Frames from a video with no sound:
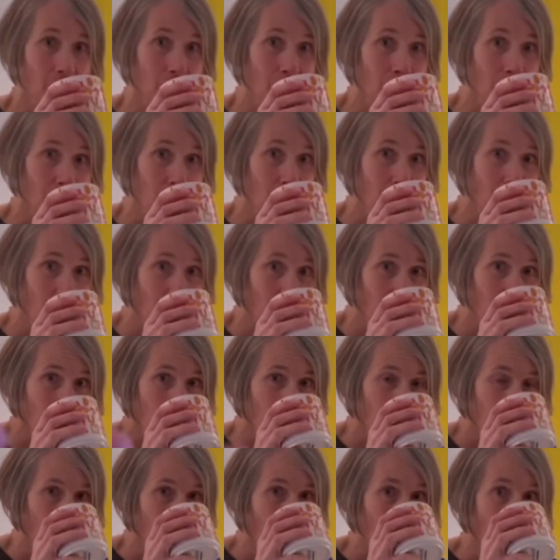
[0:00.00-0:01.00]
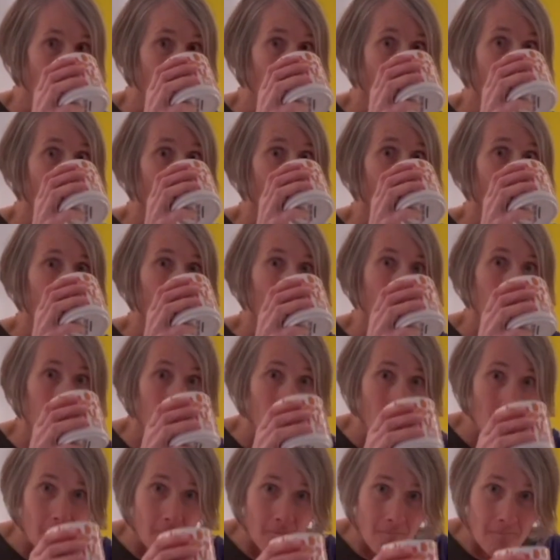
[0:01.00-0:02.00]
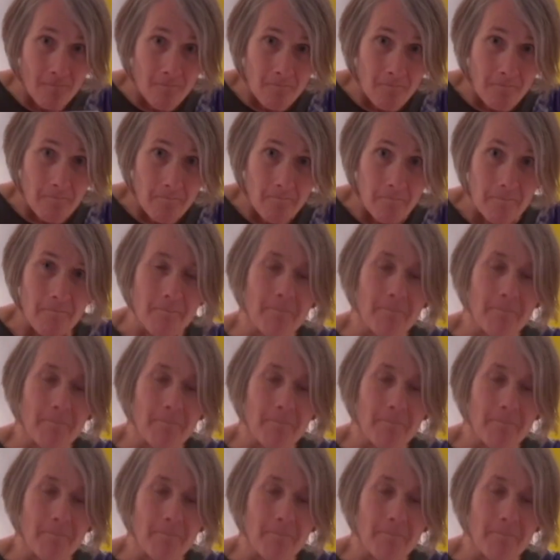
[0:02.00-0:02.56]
every interaction. It can affect your